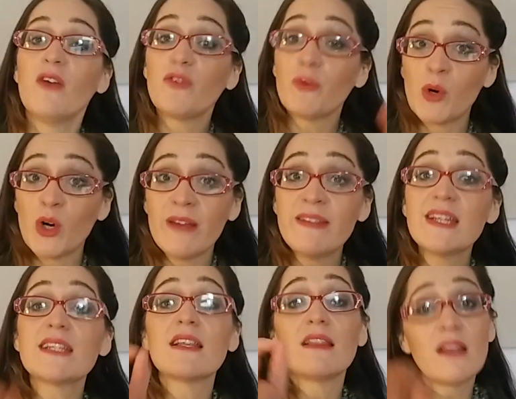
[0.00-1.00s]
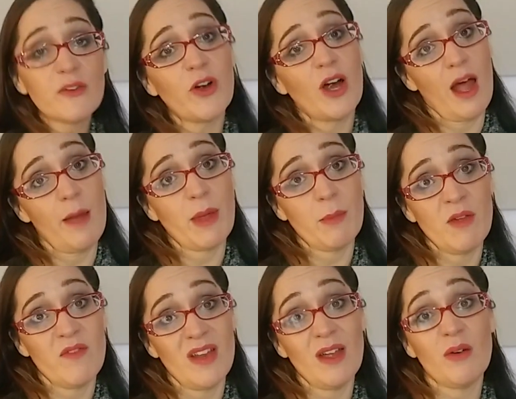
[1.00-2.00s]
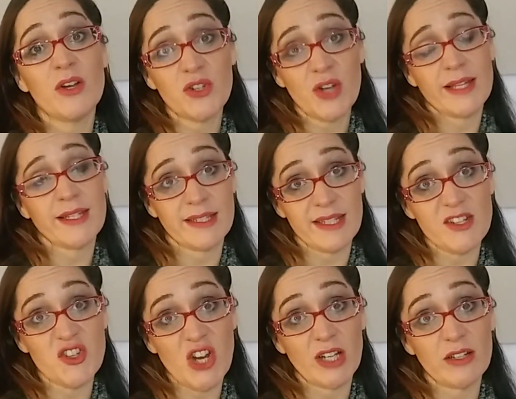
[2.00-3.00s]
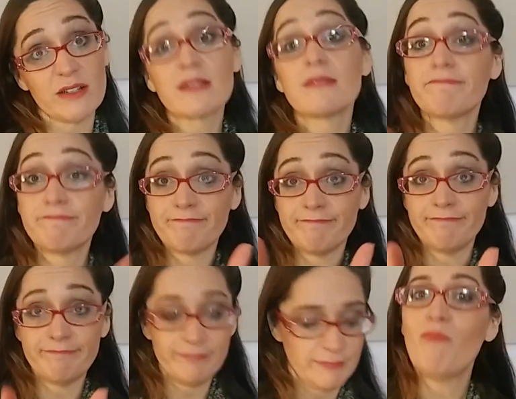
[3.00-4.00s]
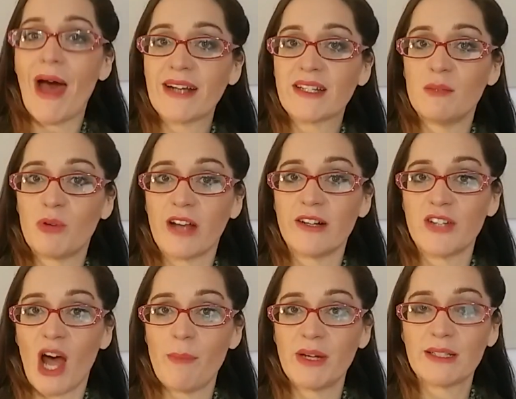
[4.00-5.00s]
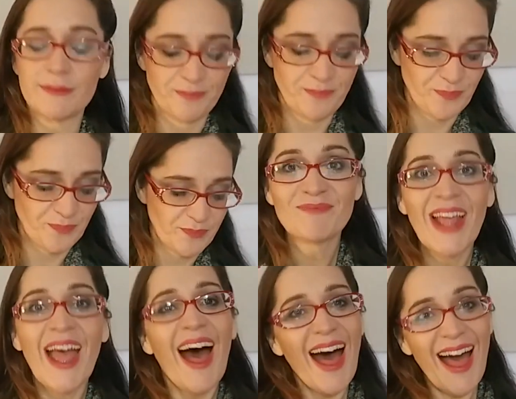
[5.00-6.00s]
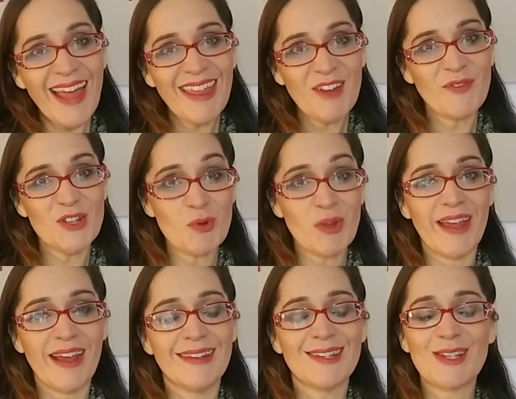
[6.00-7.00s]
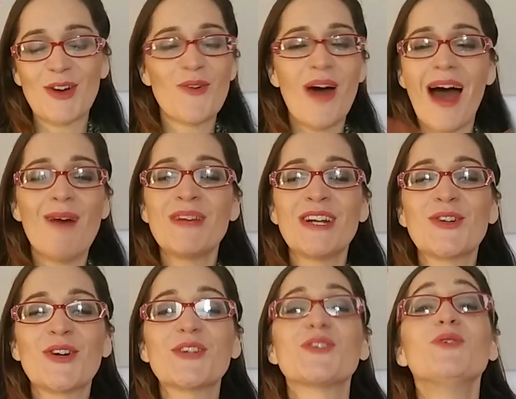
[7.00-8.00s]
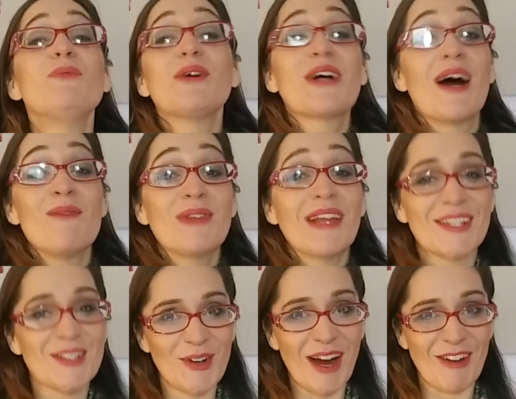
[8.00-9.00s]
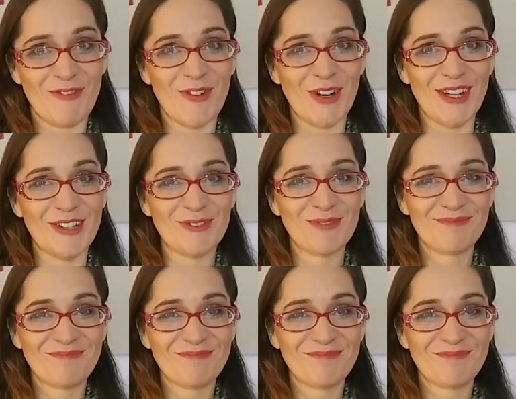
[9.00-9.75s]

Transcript: For more on this, look for our upcoming video on trans and cisgenders. Back to the broader topic. I like visual aids, so I'm going to draw a super complex graph for you.